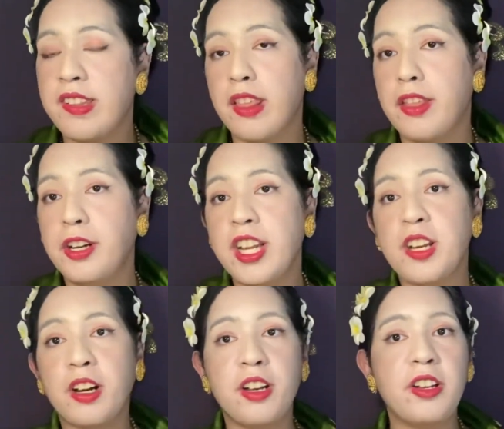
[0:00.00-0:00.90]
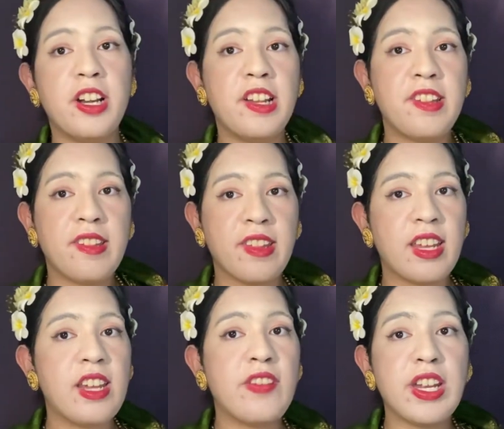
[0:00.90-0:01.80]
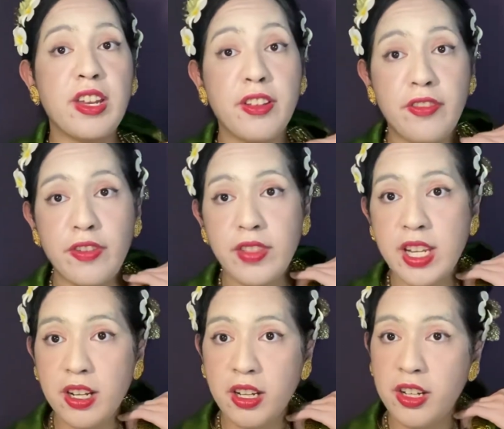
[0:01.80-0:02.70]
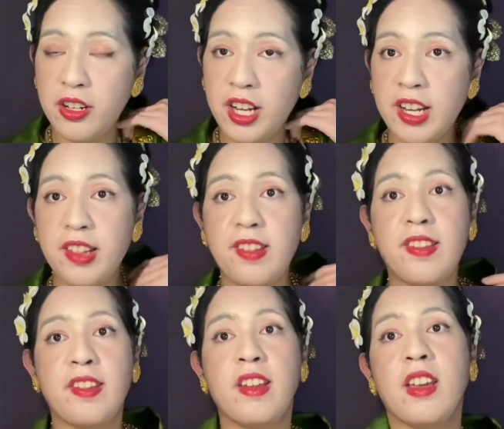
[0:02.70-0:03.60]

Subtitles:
the 1300s, even in the 1500s,